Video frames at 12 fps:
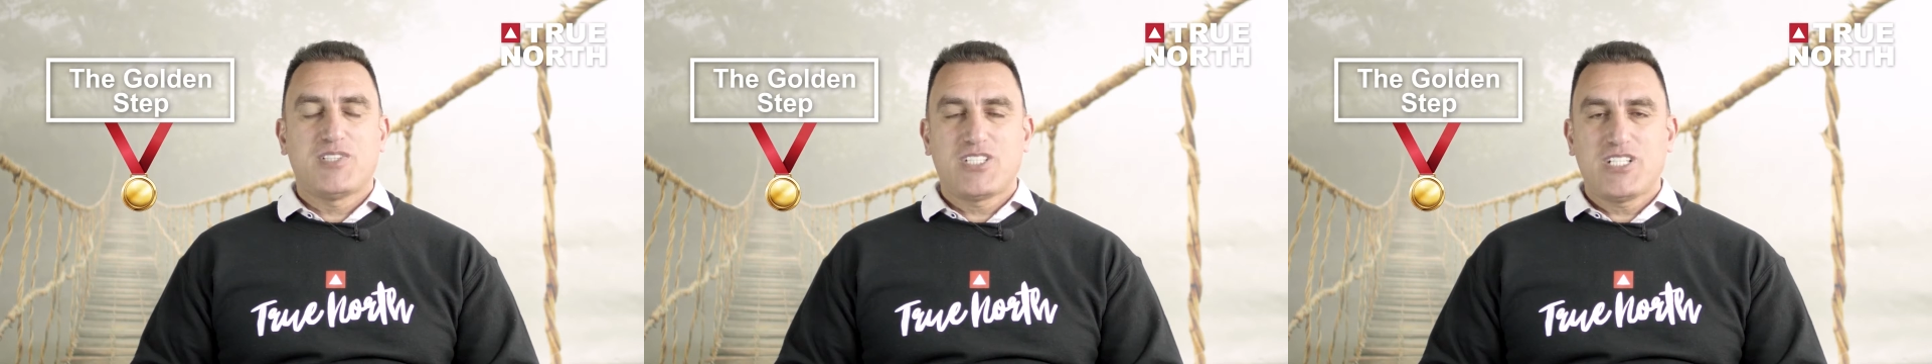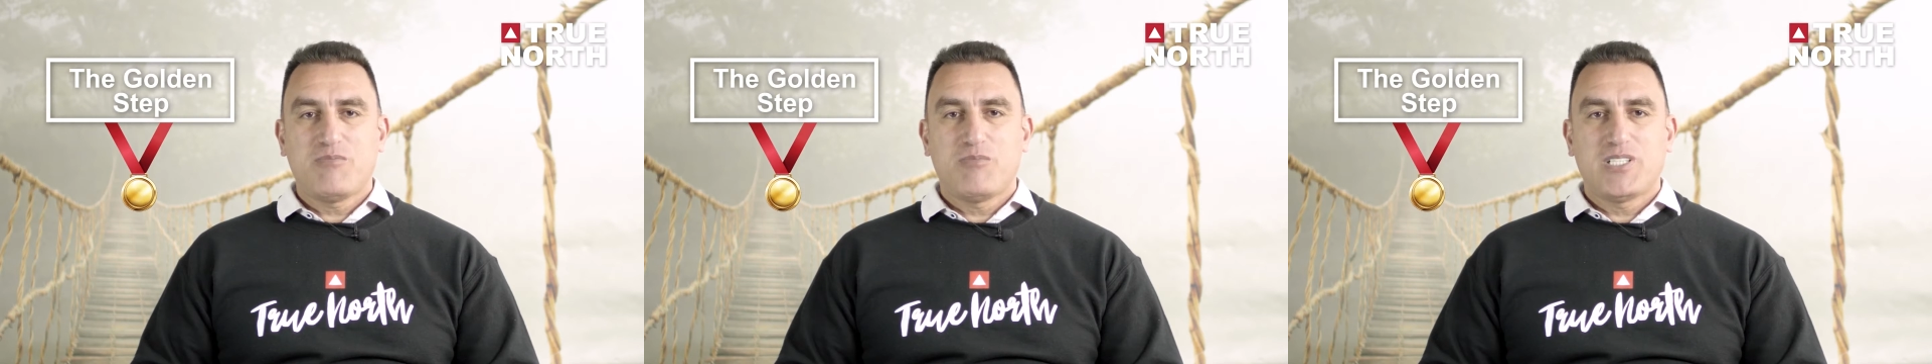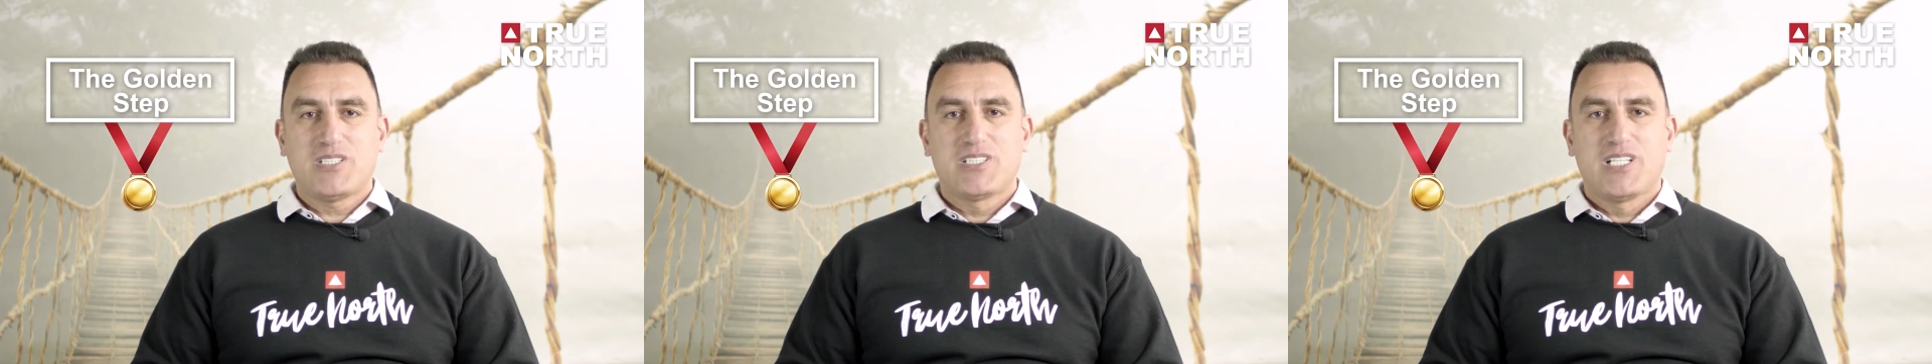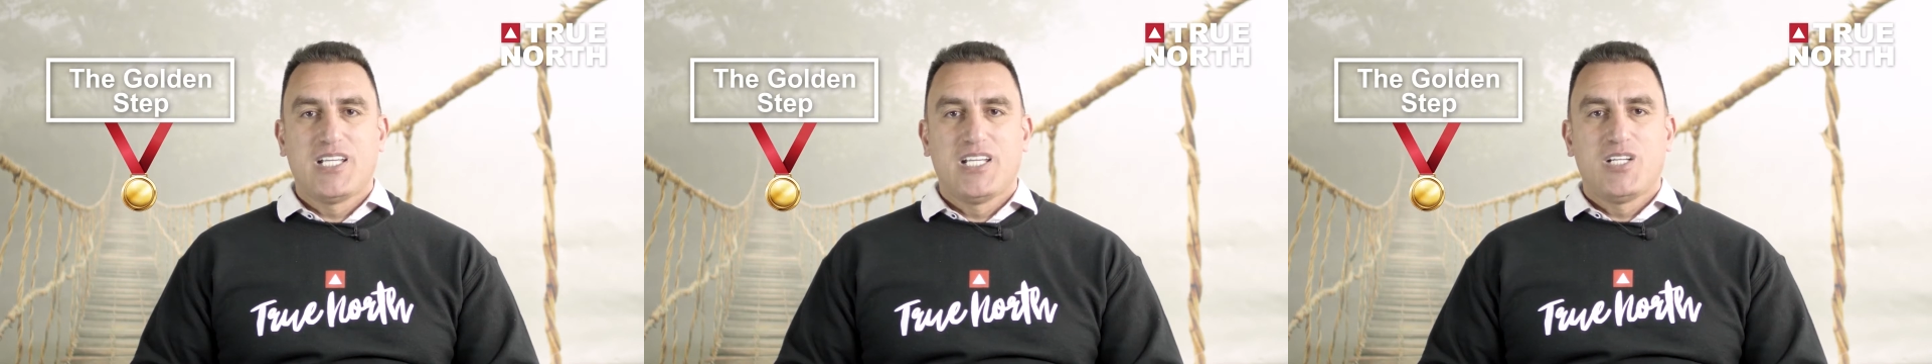Achievement
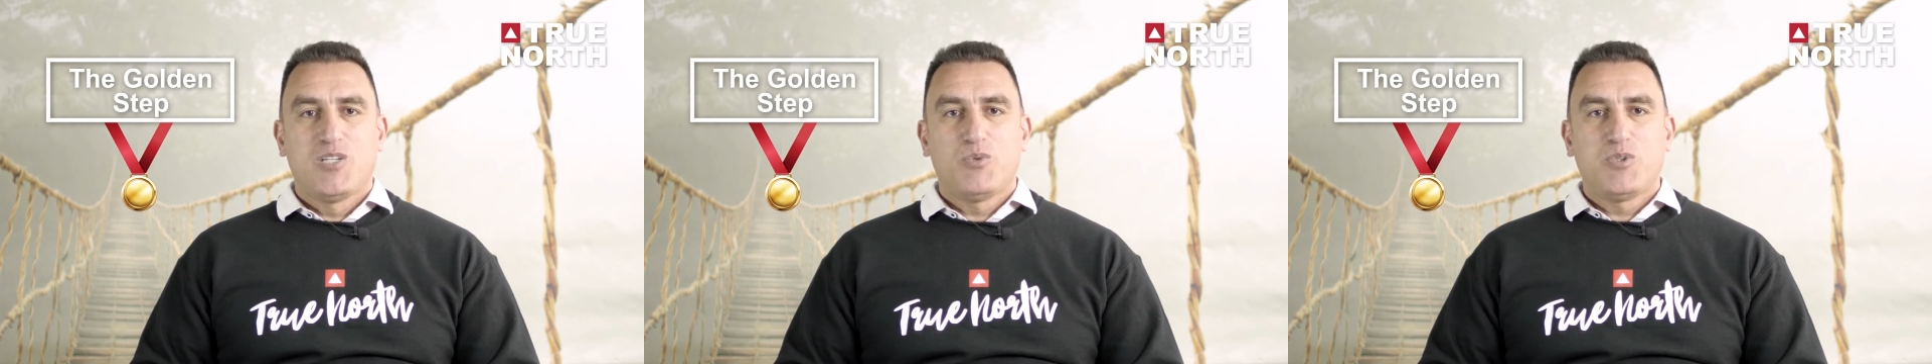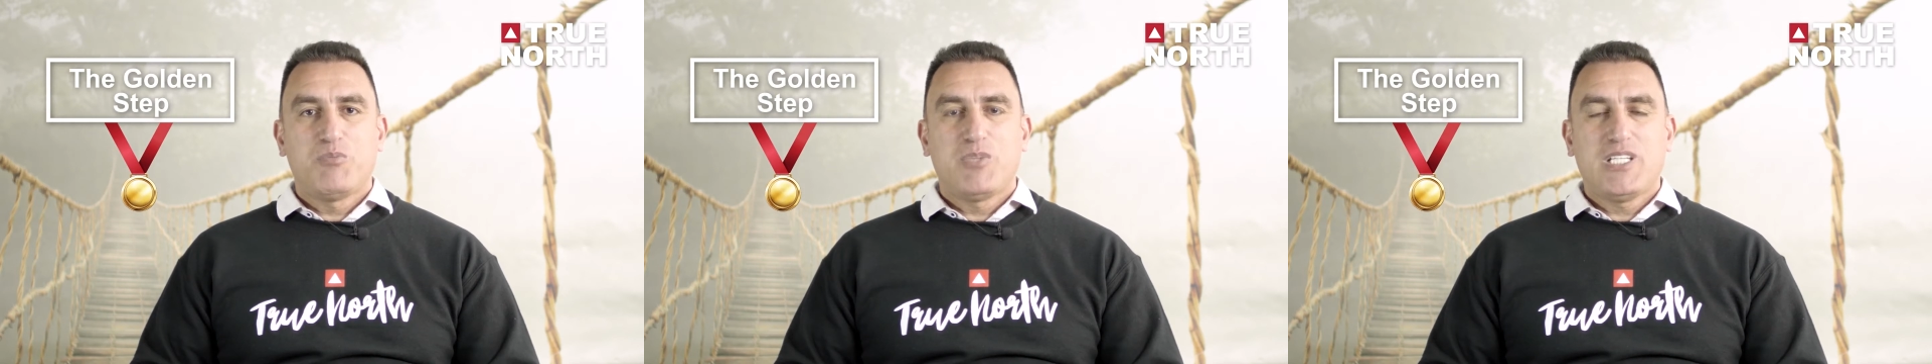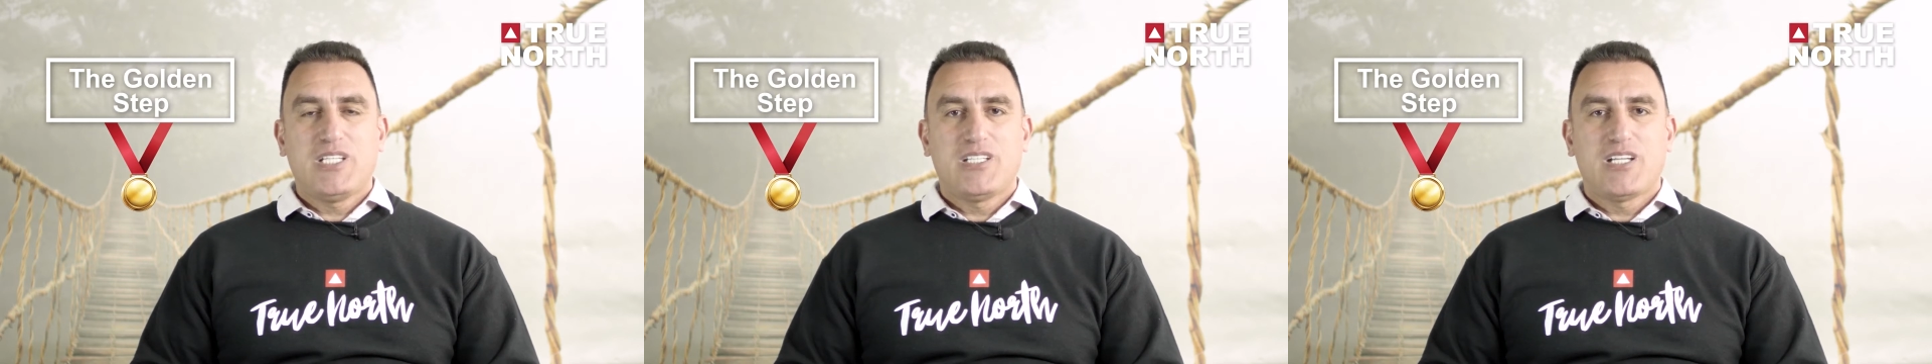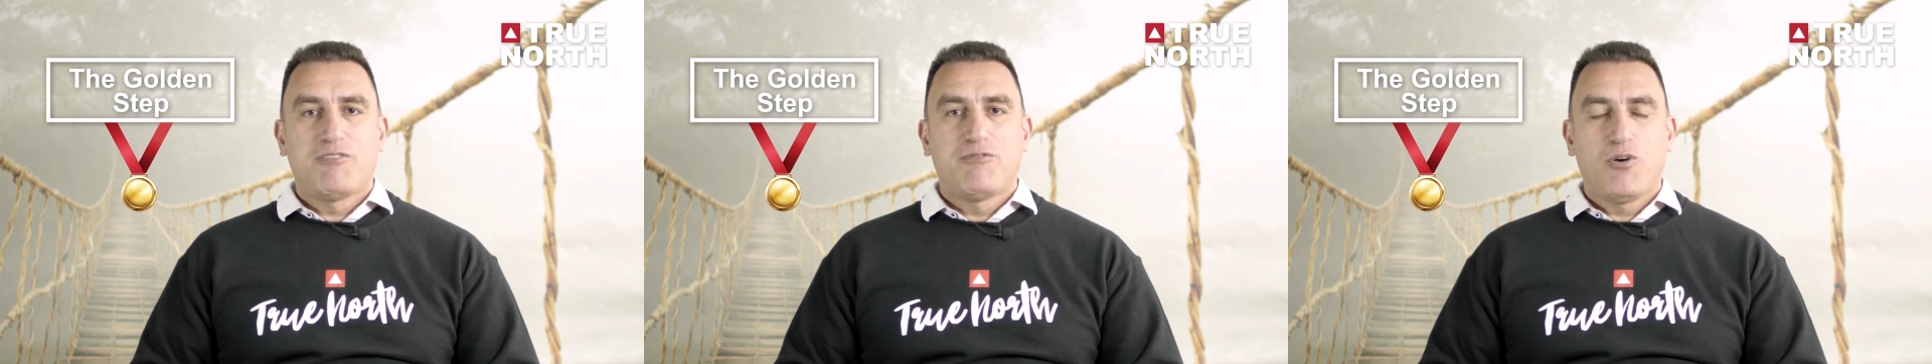would be
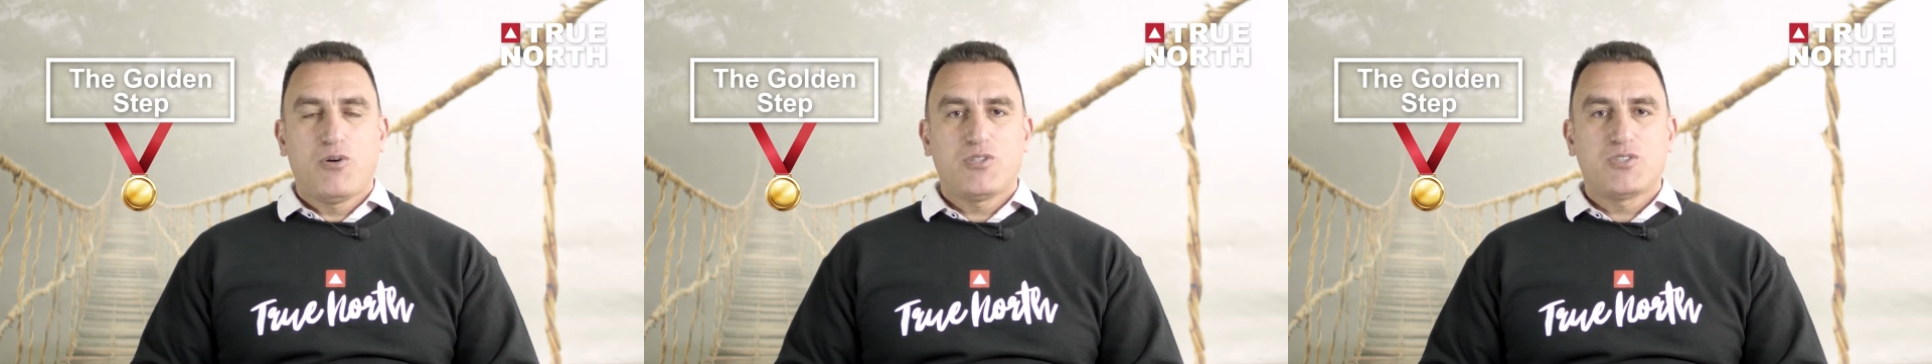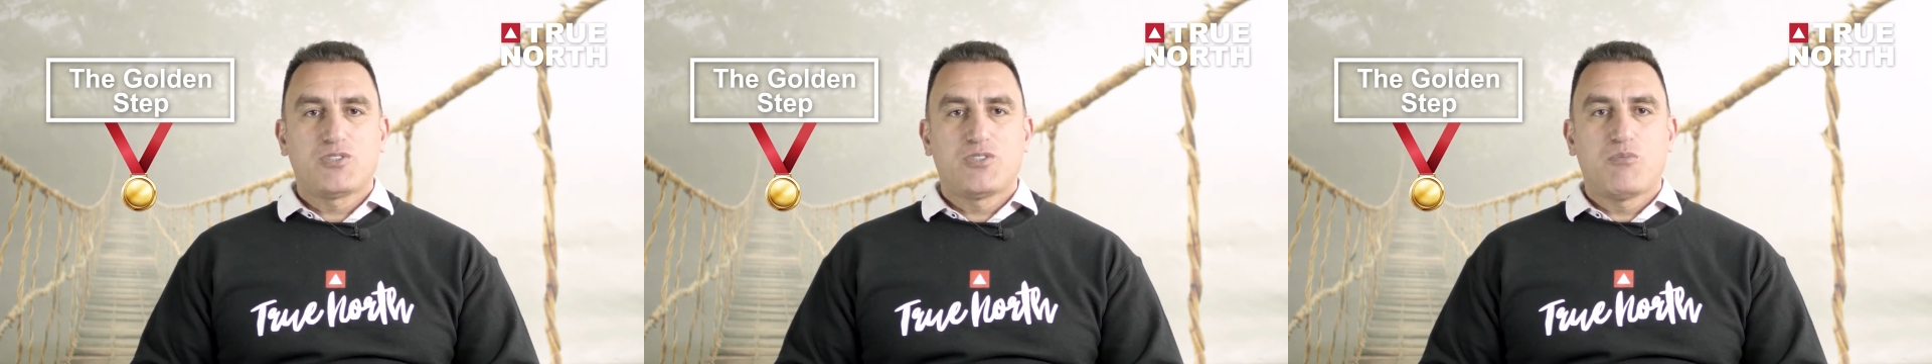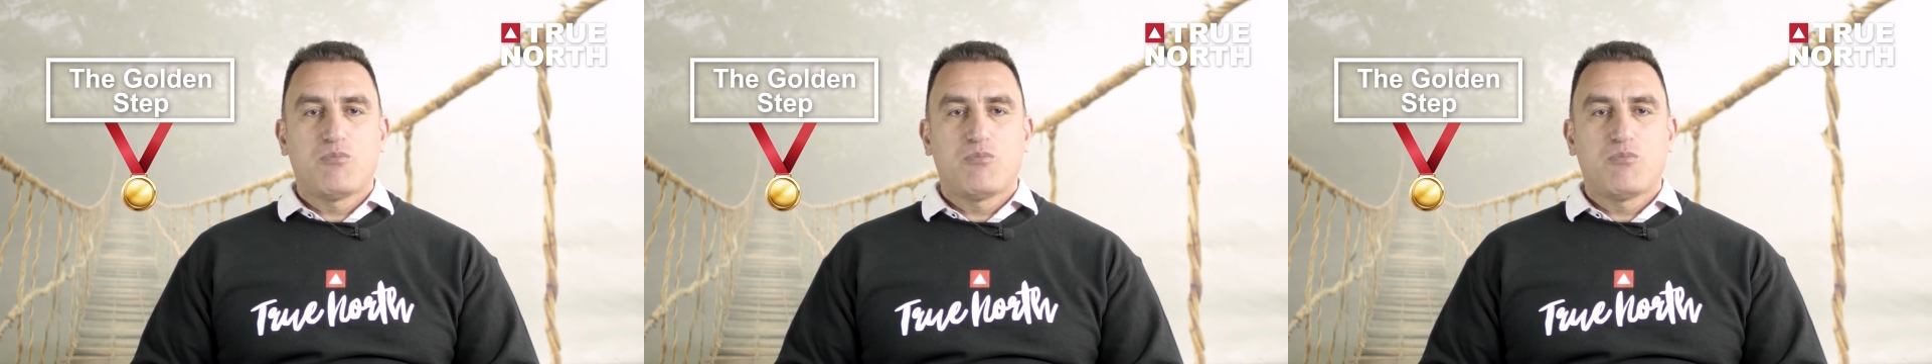focused